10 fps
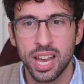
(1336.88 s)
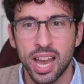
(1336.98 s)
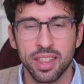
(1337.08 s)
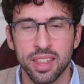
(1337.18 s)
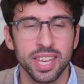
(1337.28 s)

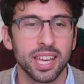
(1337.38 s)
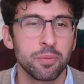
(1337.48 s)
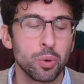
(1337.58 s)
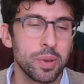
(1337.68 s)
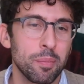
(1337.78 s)
I think it
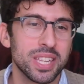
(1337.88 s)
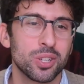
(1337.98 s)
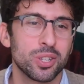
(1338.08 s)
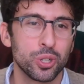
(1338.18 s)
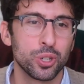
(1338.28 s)
would be a missed
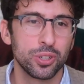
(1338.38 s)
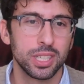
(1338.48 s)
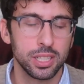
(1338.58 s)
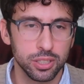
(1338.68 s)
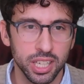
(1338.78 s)
opportunity
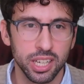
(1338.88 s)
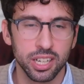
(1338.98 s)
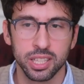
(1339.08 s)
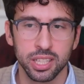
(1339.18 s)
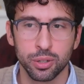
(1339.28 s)
to
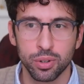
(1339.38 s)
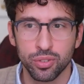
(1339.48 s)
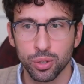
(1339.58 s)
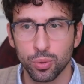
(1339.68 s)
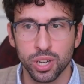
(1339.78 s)
hear the
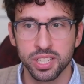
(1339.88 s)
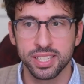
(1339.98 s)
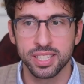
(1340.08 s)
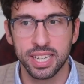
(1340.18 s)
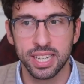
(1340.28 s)

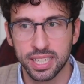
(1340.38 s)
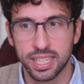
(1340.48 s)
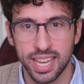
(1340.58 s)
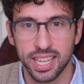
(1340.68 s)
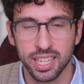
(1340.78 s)
reviewer's
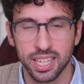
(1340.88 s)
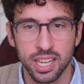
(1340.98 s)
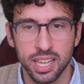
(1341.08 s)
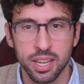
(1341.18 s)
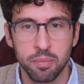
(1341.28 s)
take.
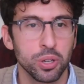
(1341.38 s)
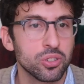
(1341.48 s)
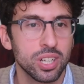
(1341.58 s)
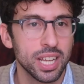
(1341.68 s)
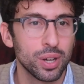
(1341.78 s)

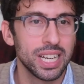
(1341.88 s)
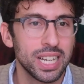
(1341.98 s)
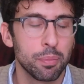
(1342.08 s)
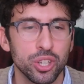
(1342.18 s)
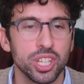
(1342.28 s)
Personally, I really
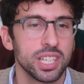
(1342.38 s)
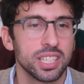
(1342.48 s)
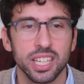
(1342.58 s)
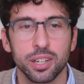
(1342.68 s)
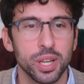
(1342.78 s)
appreciate to
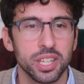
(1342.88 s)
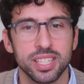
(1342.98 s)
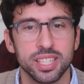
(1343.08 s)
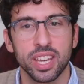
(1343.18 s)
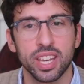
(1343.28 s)
hear whether
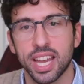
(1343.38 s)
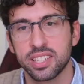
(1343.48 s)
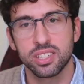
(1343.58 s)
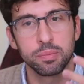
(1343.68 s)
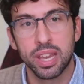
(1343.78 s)
something
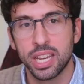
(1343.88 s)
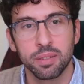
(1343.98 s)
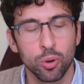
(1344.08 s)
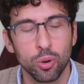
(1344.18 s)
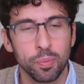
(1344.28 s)
has may
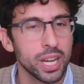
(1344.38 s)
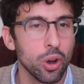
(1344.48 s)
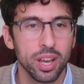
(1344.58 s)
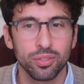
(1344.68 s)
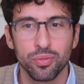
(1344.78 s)
or may not
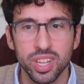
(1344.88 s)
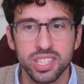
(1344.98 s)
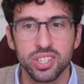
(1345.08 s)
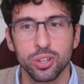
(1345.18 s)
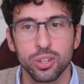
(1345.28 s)
have
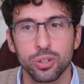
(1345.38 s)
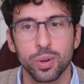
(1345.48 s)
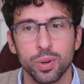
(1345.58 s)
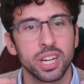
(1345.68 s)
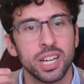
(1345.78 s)
convinced you,
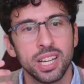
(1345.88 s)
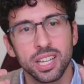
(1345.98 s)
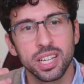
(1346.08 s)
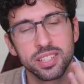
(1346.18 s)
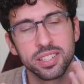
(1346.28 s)
whether
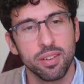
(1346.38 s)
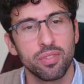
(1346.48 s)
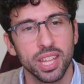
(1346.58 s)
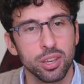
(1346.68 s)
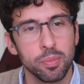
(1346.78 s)
there's something
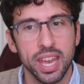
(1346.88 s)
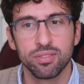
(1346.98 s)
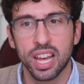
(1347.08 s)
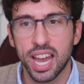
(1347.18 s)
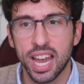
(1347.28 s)
that you may have
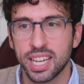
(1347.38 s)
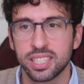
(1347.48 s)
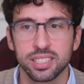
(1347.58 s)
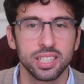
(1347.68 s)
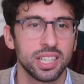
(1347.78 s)

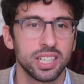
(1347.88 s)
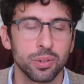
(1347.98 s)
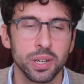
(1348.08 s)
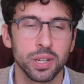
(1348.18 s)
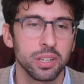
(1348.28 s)
liked, there
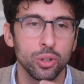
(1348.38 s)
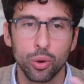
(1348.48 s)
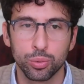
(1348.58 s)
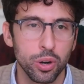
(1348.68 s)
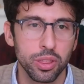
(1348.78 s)
were
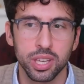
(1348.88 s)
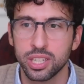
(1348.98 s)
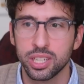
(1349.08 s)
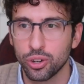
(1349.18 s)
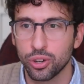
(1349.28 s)
noteworthy
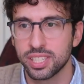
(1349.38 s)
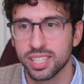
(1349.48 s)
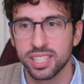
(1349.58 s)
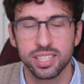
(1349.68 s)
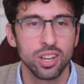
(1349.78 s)

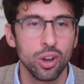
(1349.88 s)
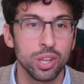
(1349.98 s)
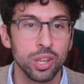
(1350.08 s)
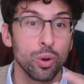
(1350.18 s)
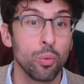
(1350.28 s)
choices in
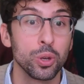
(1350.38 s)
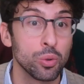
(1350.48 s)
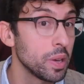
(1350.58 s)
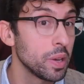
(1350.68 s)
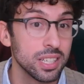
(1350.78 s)
what was
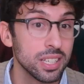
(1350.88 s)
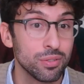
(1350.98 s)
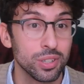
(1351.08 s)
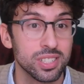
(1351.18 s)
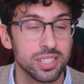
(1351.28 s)
omitted, for
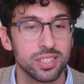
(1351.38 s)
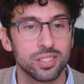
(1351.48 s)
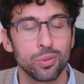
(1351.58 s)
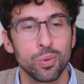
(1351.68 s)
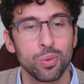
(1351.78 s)
instance,
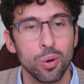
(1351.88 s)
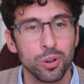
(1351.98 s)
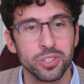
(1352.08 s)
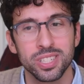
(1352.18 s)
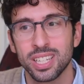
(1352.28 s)
or what
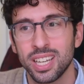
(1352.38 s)
was